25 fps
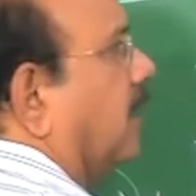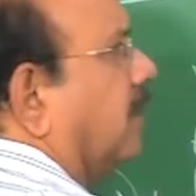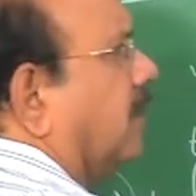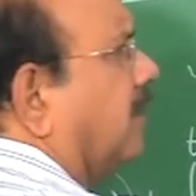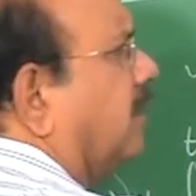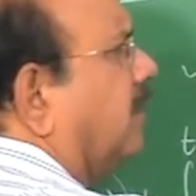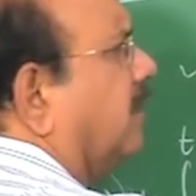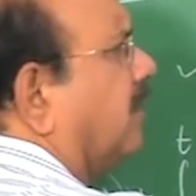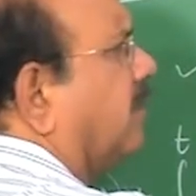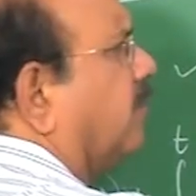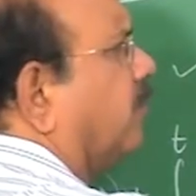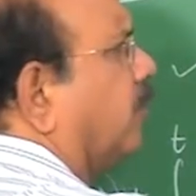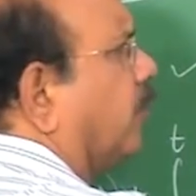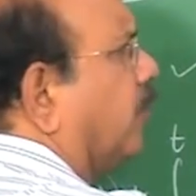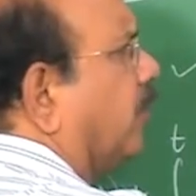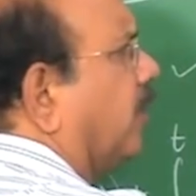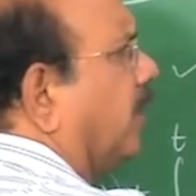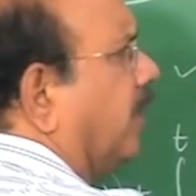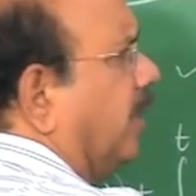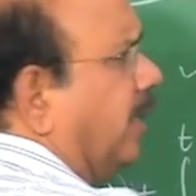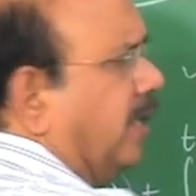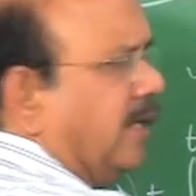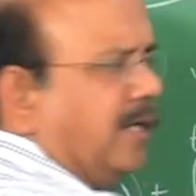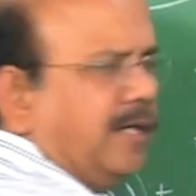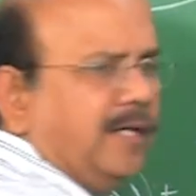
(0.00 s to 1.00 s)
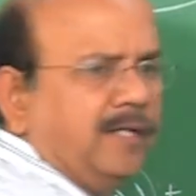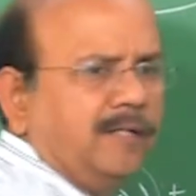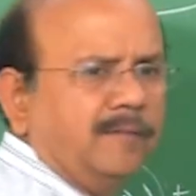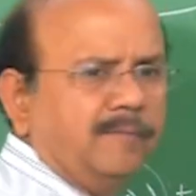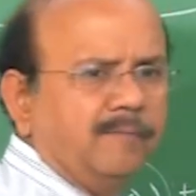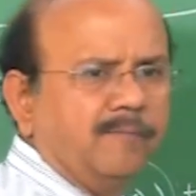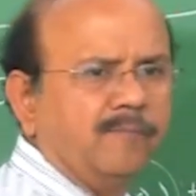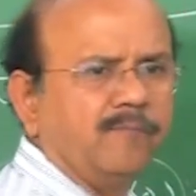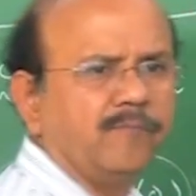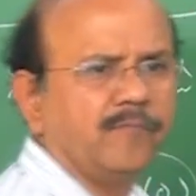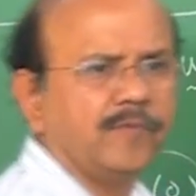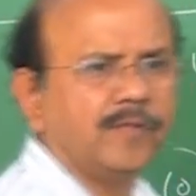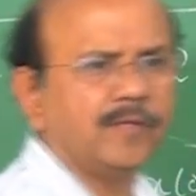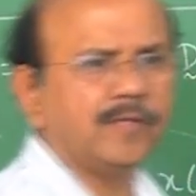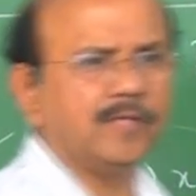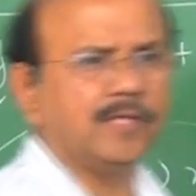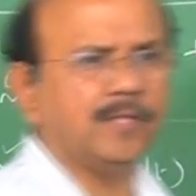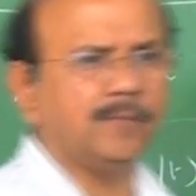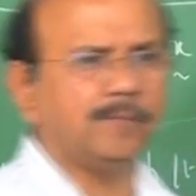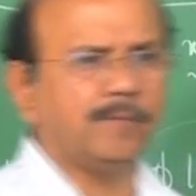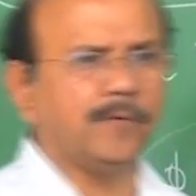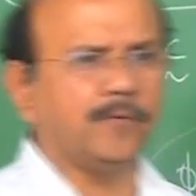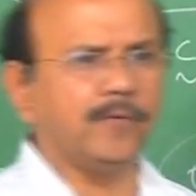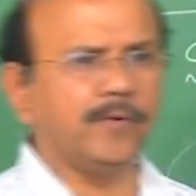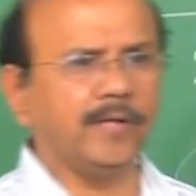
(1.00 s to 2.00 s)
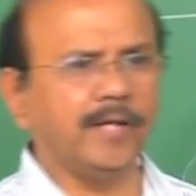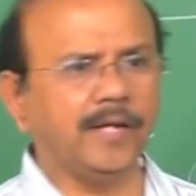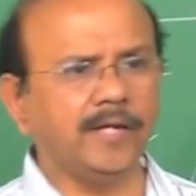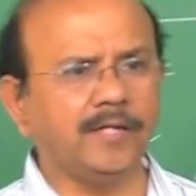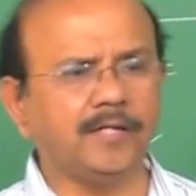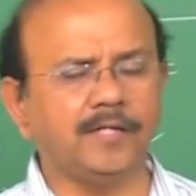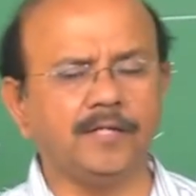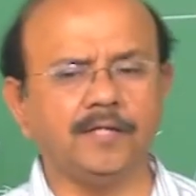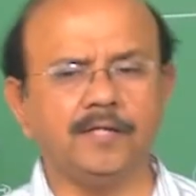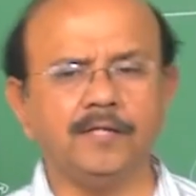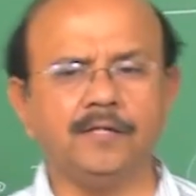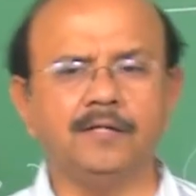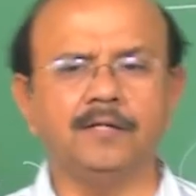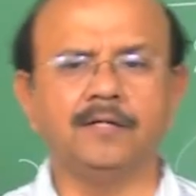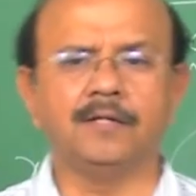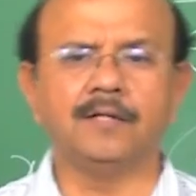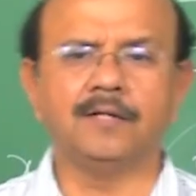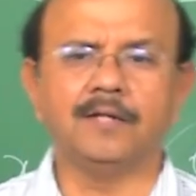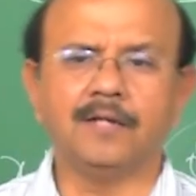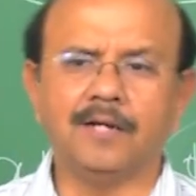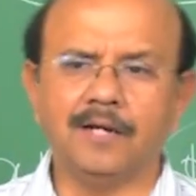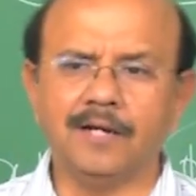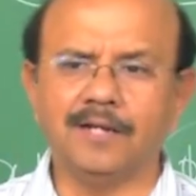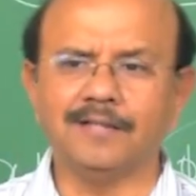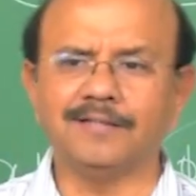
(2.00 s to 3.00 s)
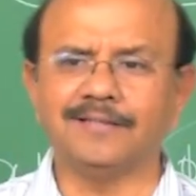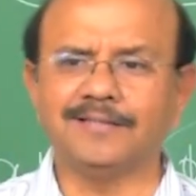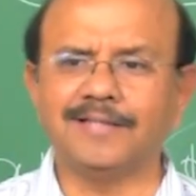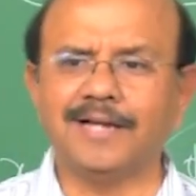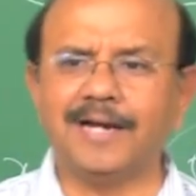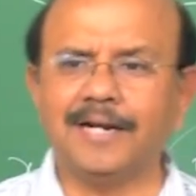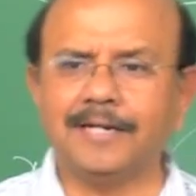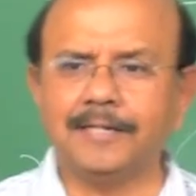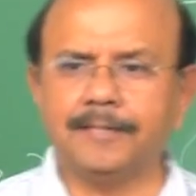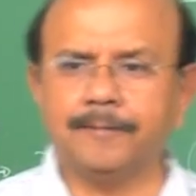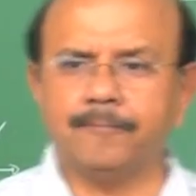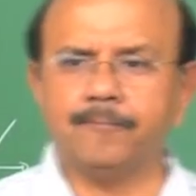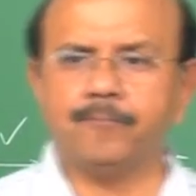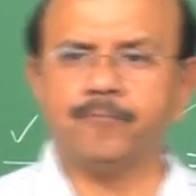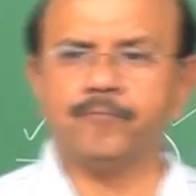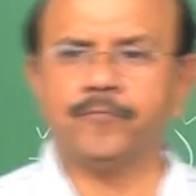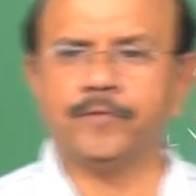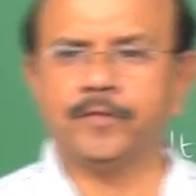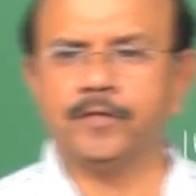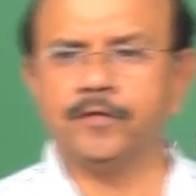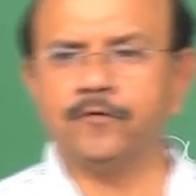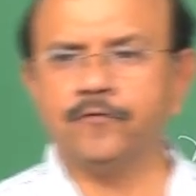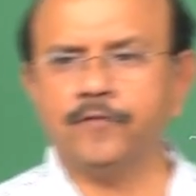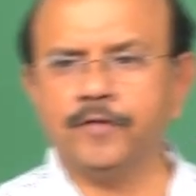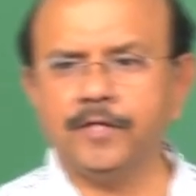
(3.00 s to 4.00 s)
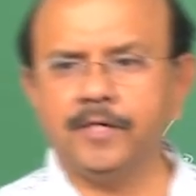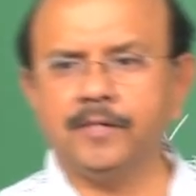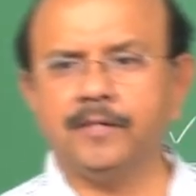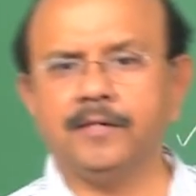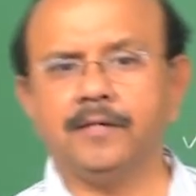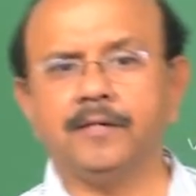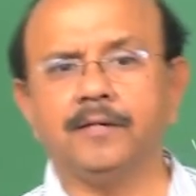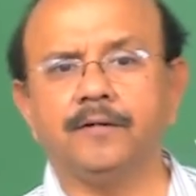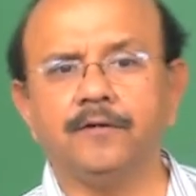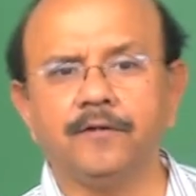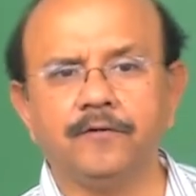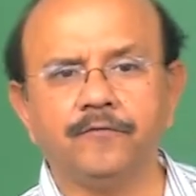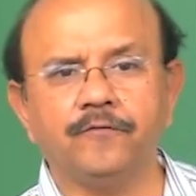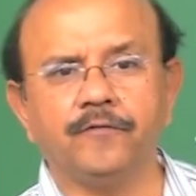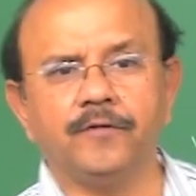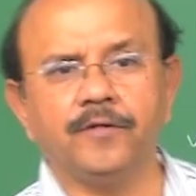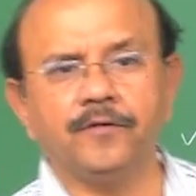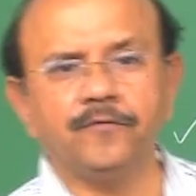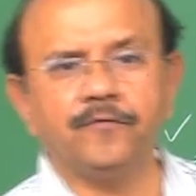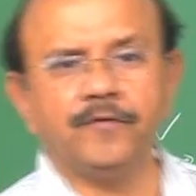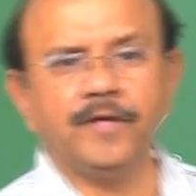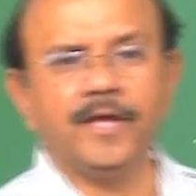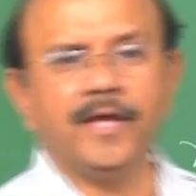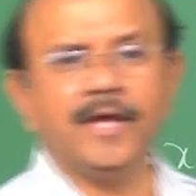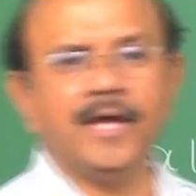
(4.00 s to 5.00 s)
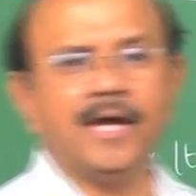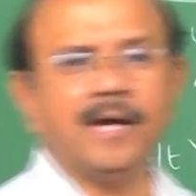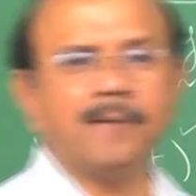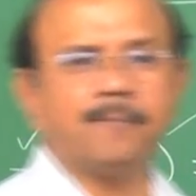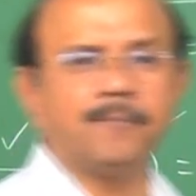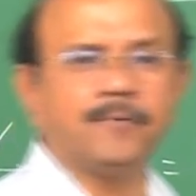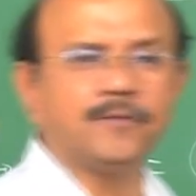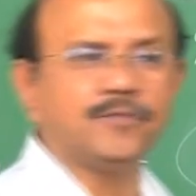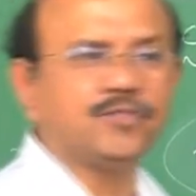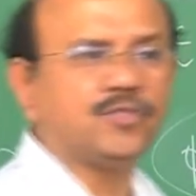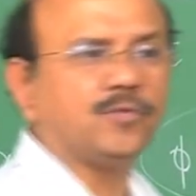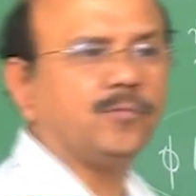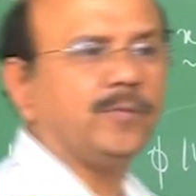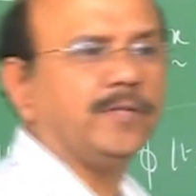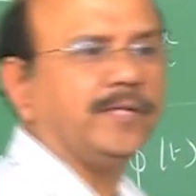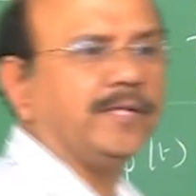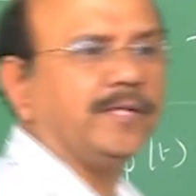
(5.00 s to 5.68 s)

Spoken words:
I think I'd put a, right? E power at, and that if a happens to be